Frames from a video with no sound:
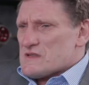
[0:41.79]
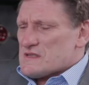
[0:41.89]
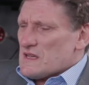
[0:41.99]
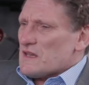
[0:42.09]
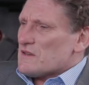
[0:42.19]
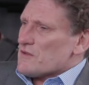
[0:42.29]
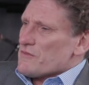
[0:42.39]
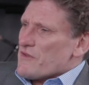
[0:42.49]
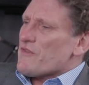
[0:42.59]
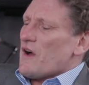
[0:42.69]
seek to
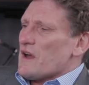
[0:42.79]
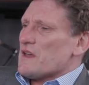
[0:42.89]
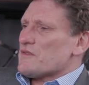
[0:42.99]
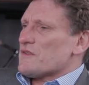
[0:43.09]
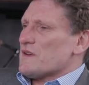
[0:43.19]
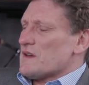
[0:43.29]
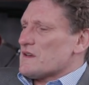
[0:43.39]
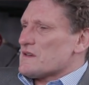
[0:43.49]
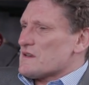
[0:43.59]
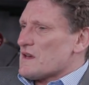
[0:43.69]
revive
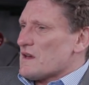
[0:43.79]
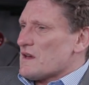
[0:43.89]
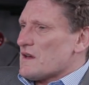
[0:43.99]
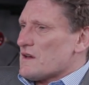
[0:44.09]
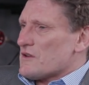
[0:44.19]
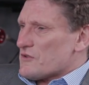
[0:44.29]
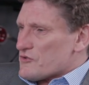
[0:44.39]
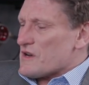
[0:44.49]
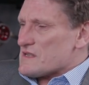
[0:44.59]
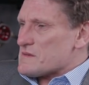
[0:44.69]
and uh,
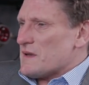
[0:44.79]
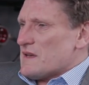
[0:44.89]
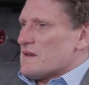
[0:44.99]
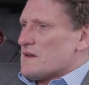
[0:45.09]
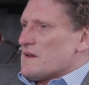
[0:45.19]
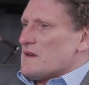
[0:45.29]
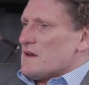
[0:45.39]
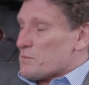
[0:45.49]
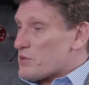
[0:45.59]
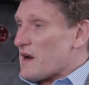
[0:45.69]
transmit
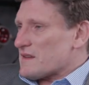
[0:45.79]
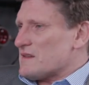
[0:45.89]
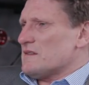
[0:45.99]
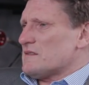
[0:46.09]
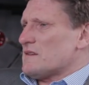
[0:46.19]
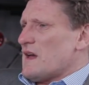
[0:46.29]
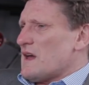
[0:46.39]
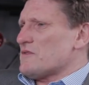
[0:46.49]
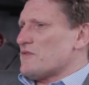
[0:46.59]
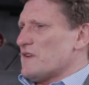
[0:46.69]
and practice
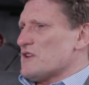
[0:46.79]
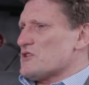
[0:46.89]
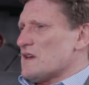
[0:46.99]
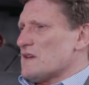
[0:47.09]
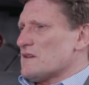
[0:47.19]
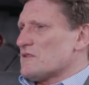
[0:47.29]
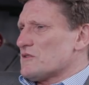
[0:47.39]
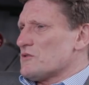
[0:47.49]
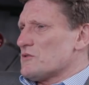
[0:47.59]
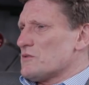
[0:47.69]
hand finishing
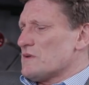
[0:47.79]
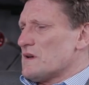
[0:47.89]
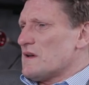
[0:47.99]
to